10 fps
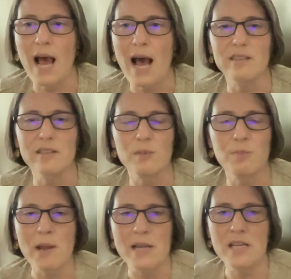Alex
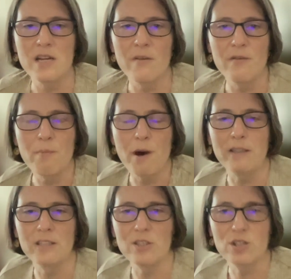painted of the
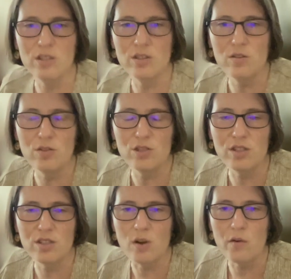politicians who
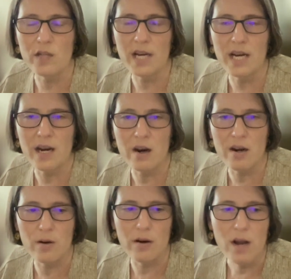just don't
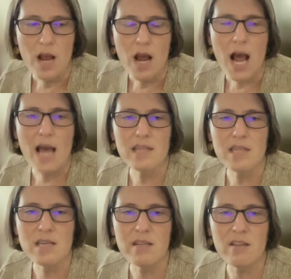care. I
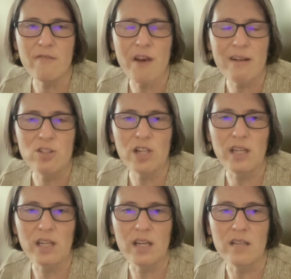think that fact
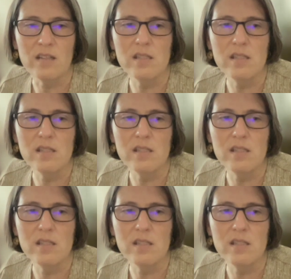checking